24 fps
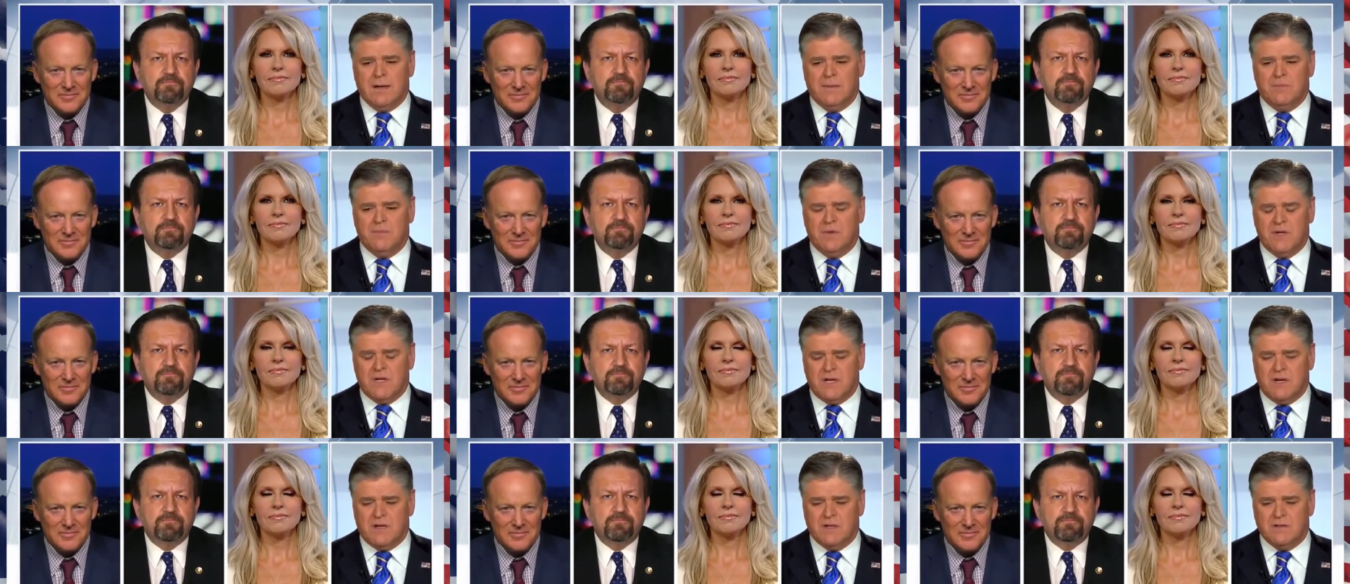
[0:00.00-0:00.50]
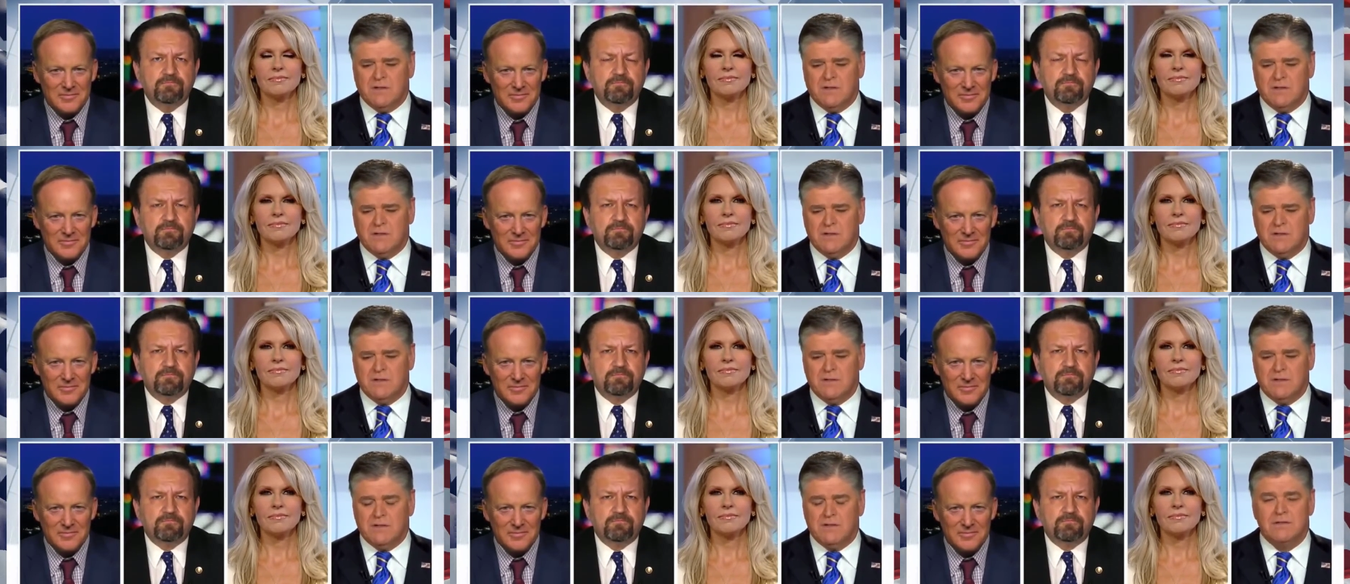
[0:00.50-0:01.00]

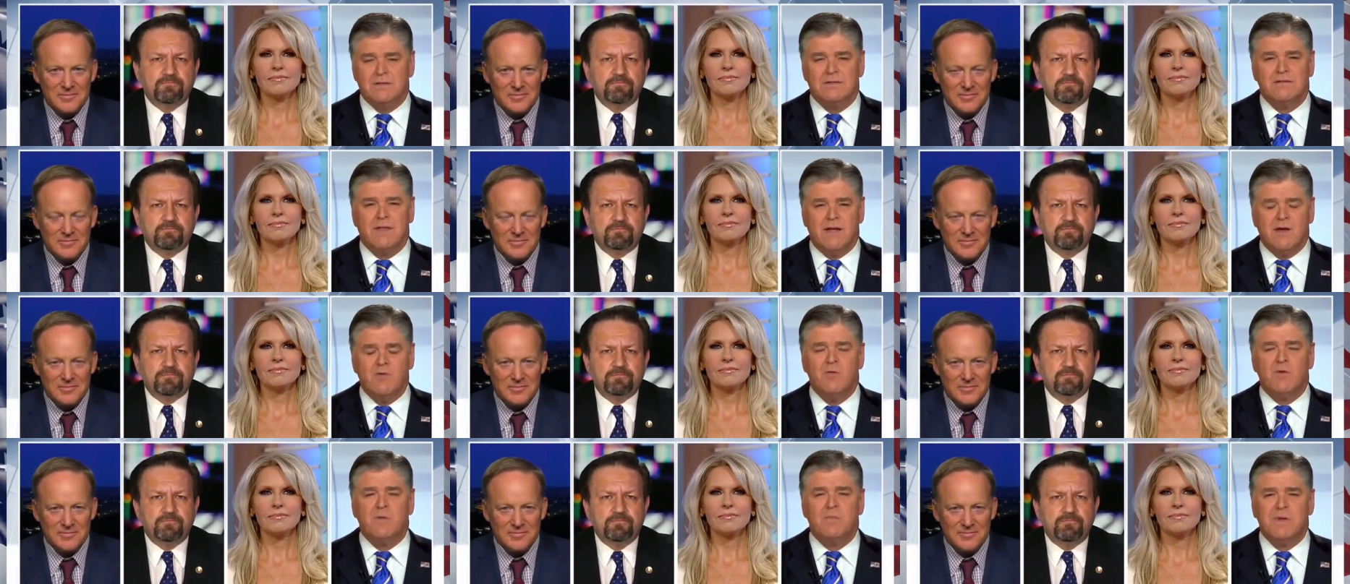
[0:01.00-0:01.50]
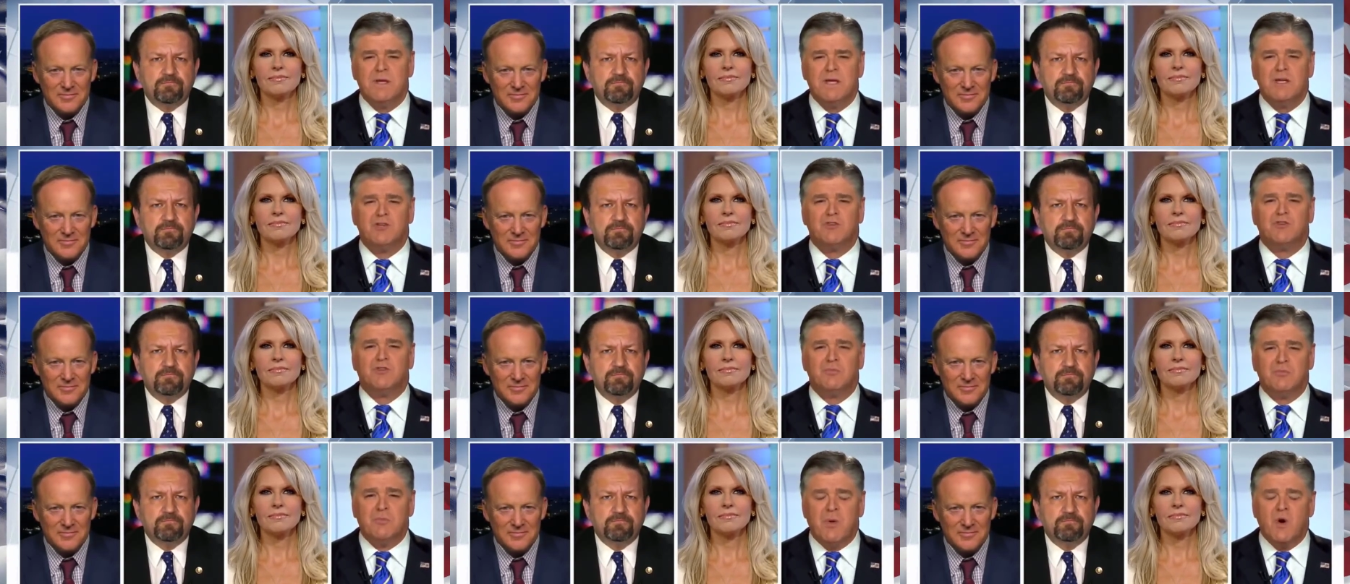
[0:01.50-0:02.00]
Speaker 1: Because they would be
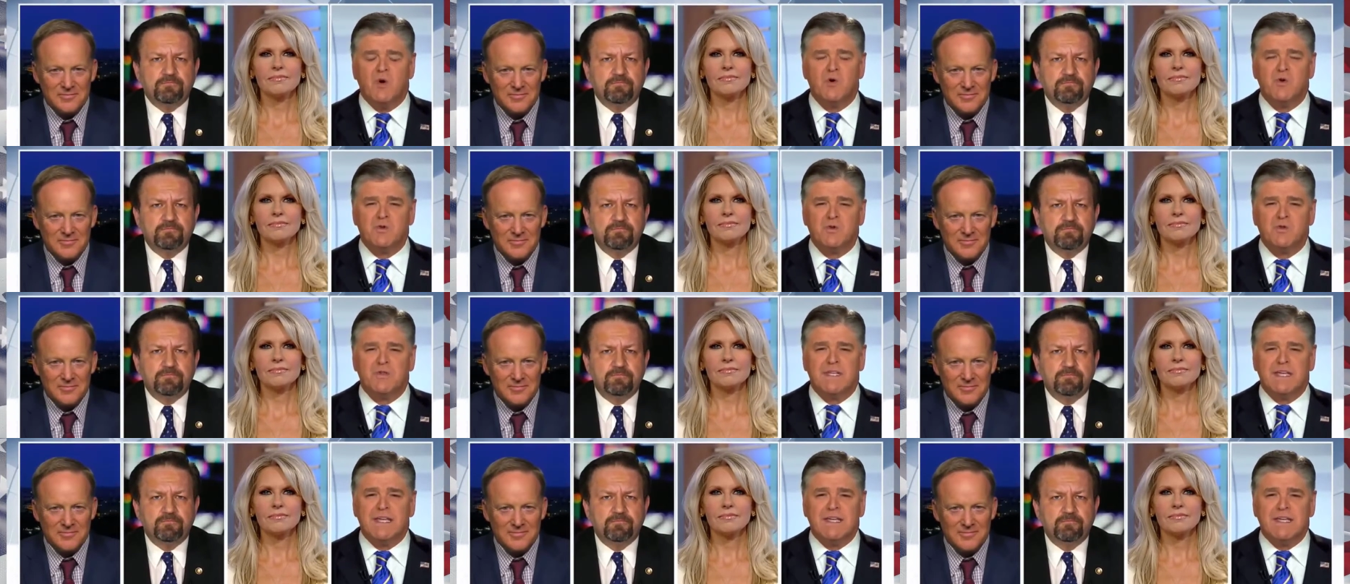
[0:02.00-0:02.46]
exposed